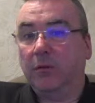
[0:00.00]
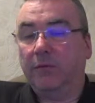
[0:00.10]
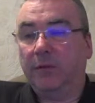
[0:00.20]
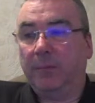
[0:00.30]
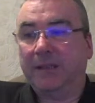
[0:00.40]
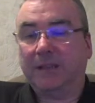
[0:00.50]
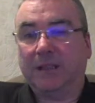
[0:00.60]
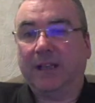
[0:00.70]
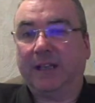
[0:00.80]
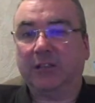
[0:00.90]
you
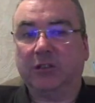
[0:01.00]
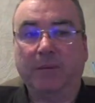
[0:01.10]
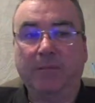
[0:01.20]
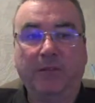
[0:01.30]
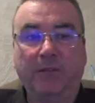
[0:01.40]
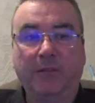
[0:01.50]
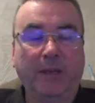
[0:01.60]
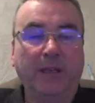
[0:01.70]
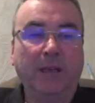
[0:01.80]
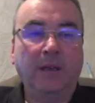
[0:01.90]
basically had your swim for the week,